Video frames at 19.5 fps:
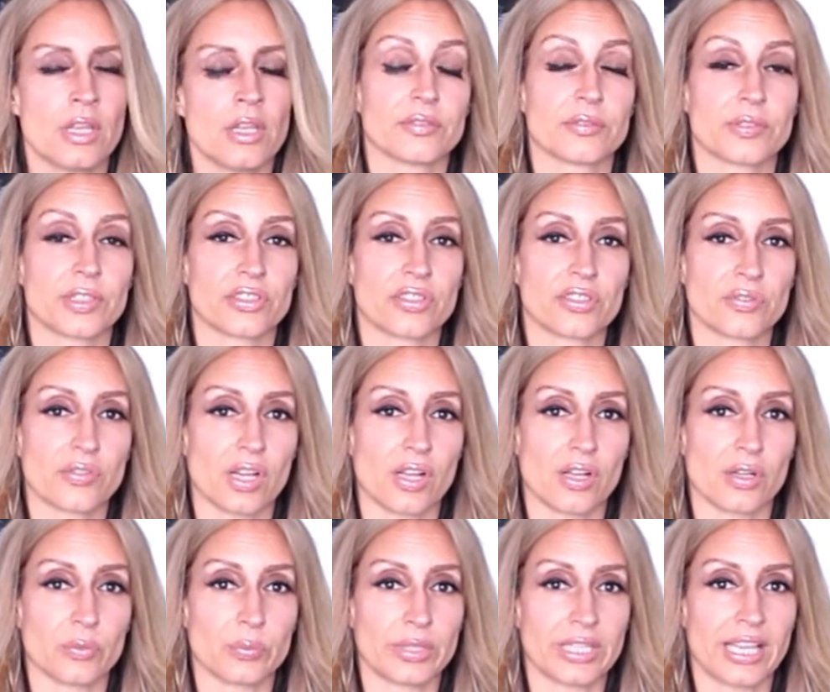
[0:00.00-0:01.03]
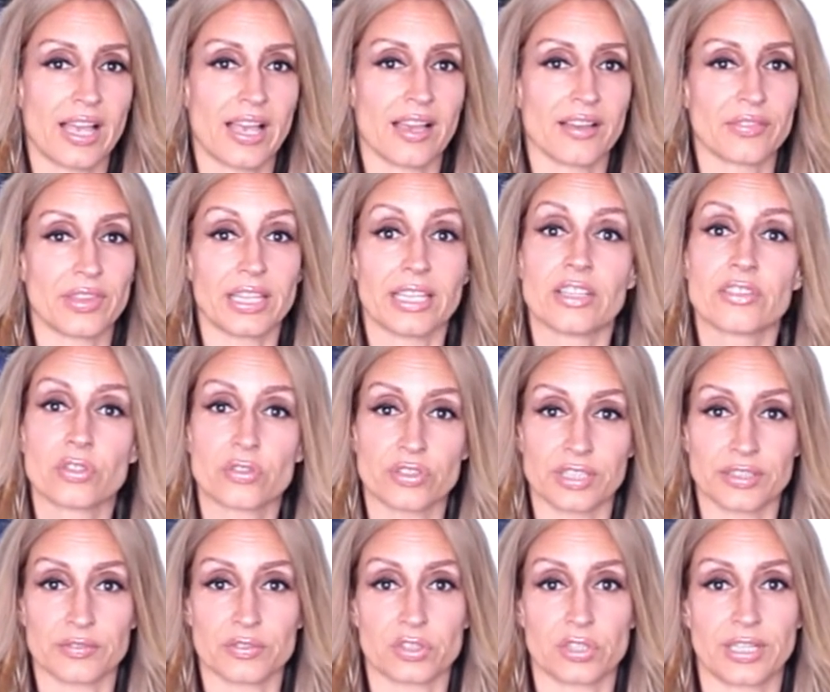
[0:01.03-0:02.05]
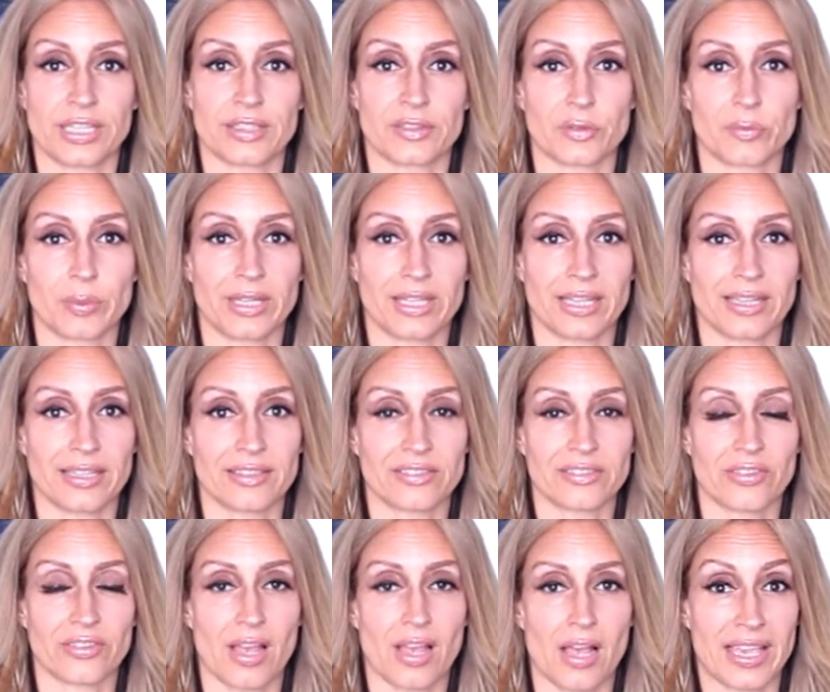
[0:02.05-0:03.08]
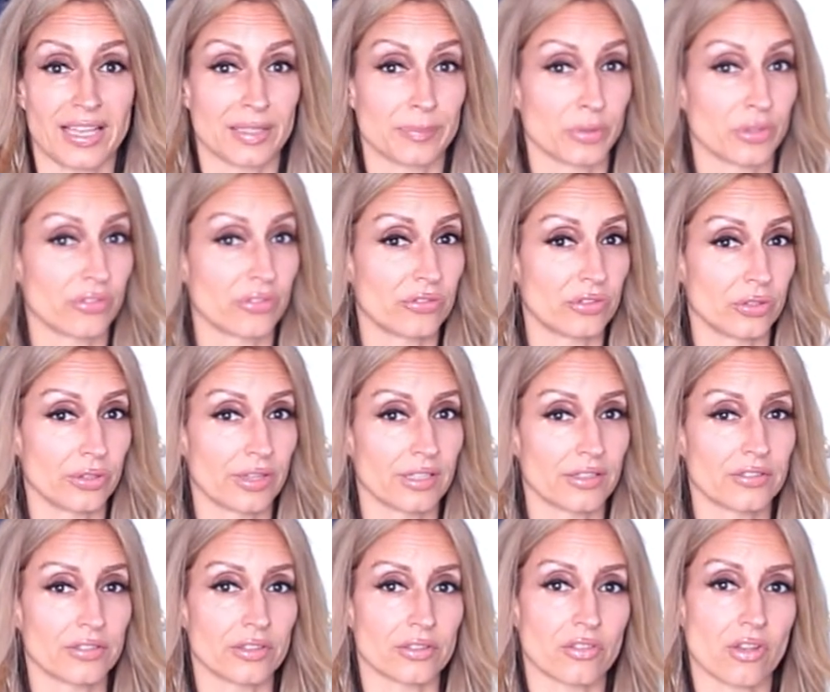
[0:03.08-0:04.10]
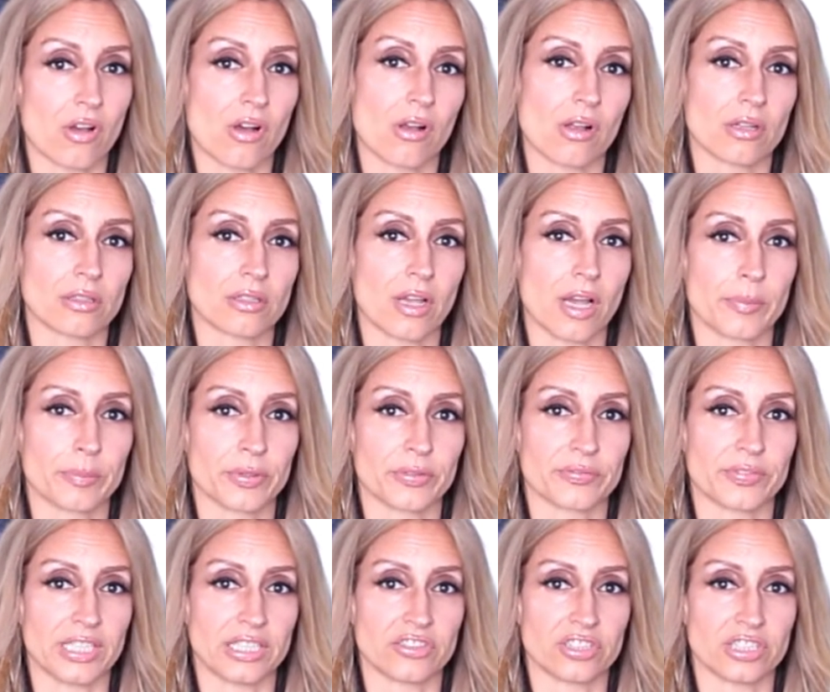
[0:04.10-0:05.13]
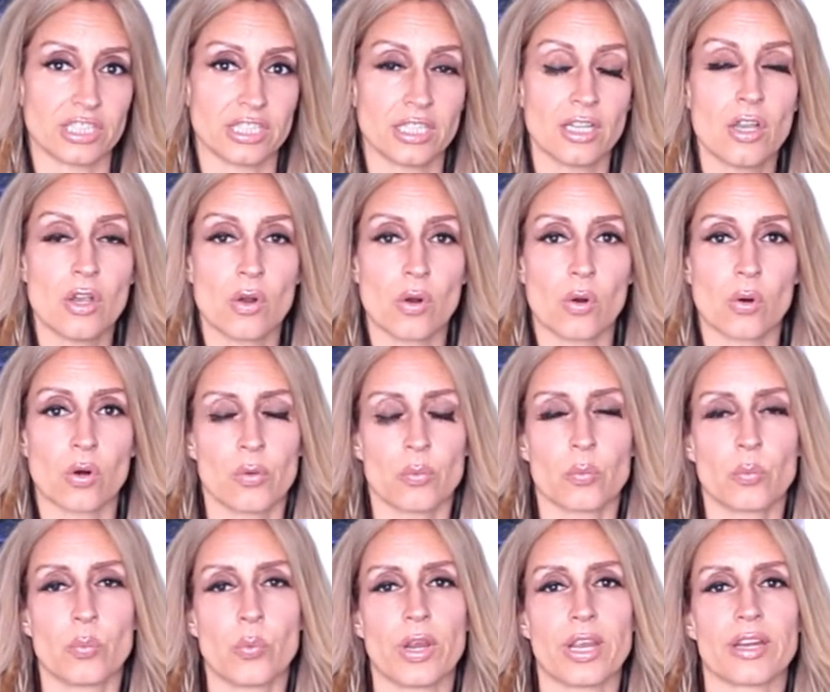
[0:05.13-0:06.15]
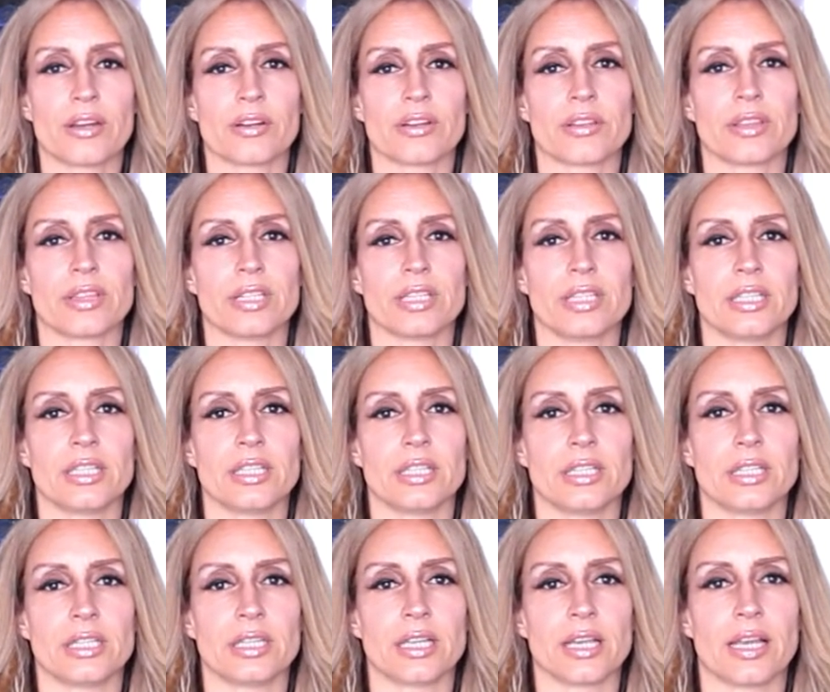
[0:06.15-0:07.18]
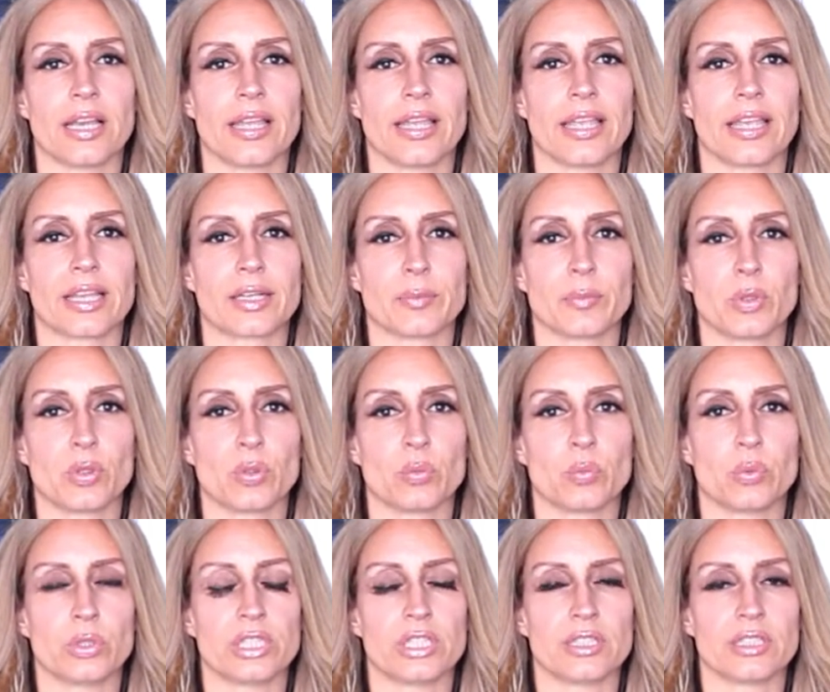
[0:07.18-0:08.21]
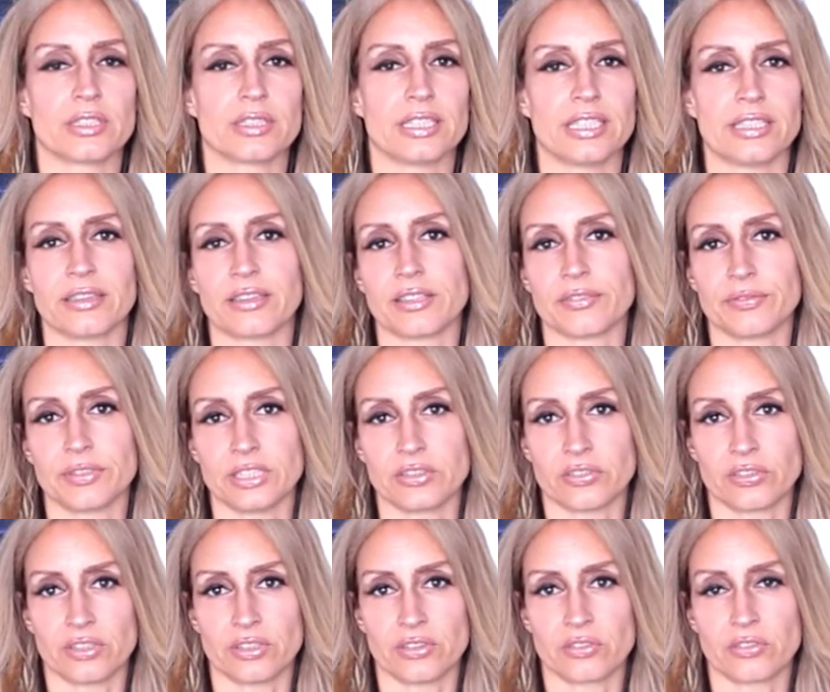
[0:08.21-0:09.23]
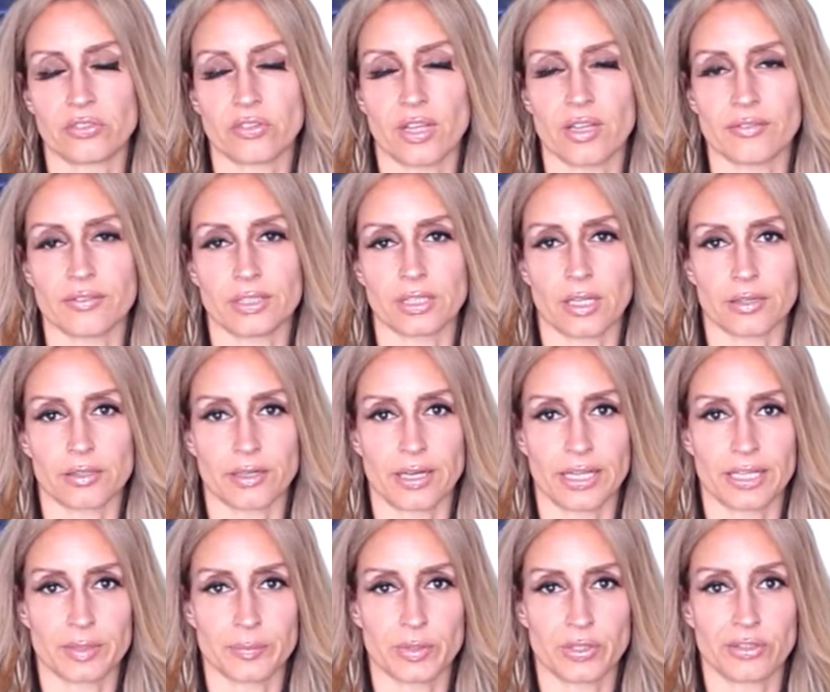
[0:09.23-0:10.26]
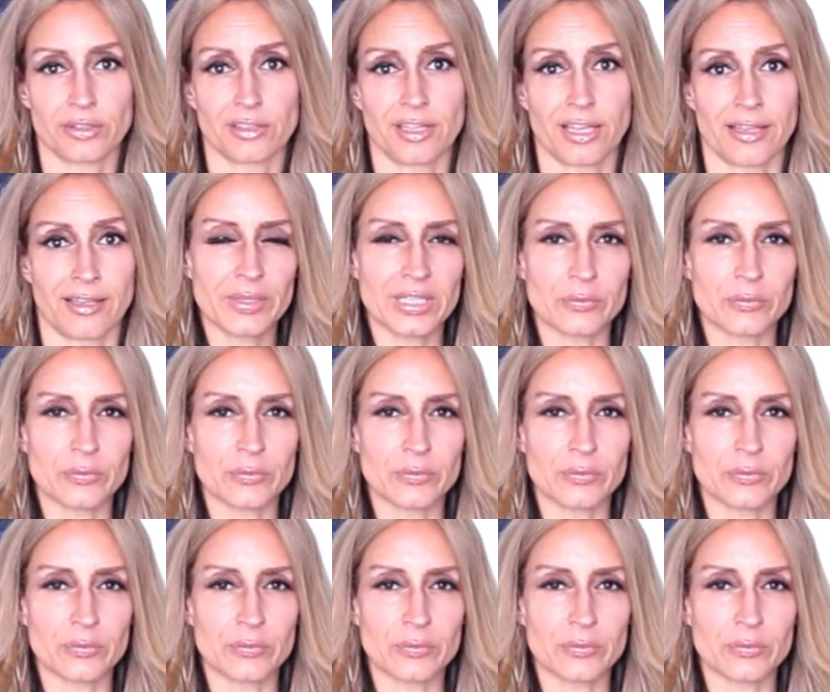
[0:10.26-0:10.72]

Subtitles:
First of all, we have the history of transplants. Animals do this. It's called coprophagy, where the animal will eat the feces of another animal.